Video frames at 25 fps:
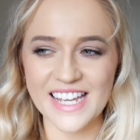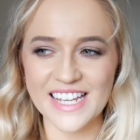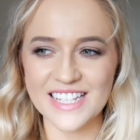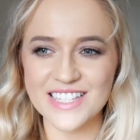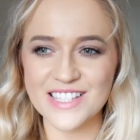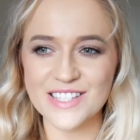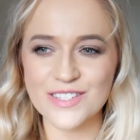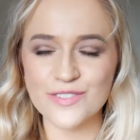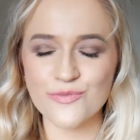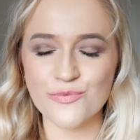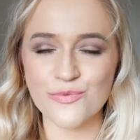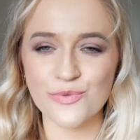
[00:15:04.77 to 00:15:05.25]

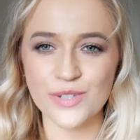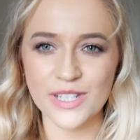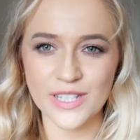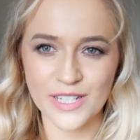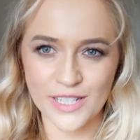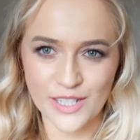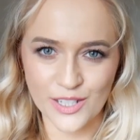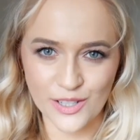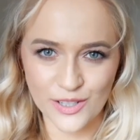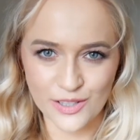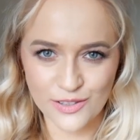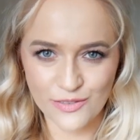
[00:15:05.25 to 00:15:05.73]
It's
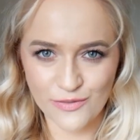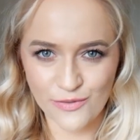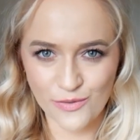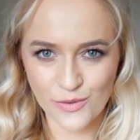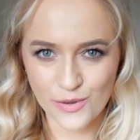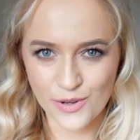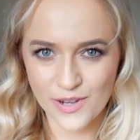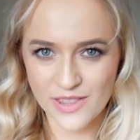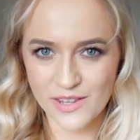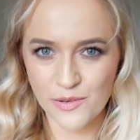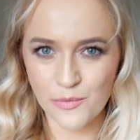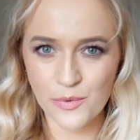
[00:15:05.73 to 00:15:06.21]
really good
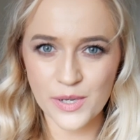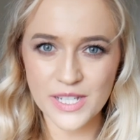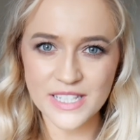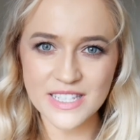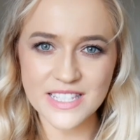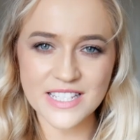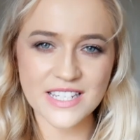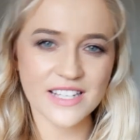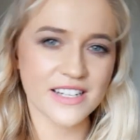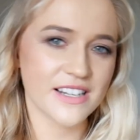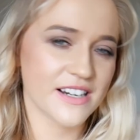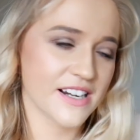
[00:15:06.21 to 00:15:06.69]
for the
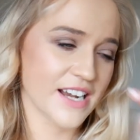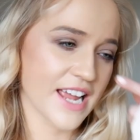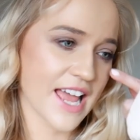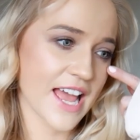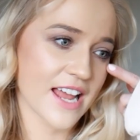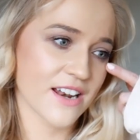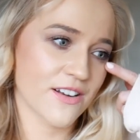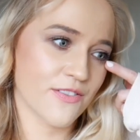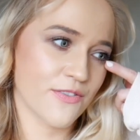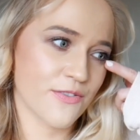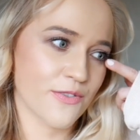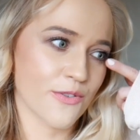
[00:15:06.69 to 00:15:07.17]
winter
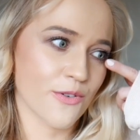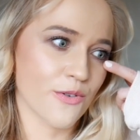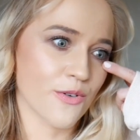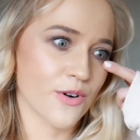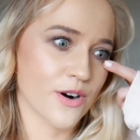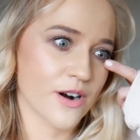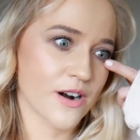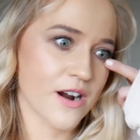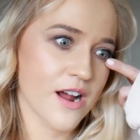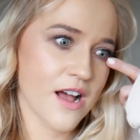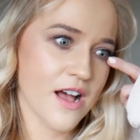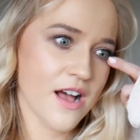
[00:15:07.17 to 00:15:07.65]
and
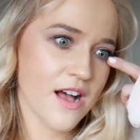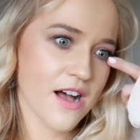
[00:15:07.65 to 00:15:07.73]
for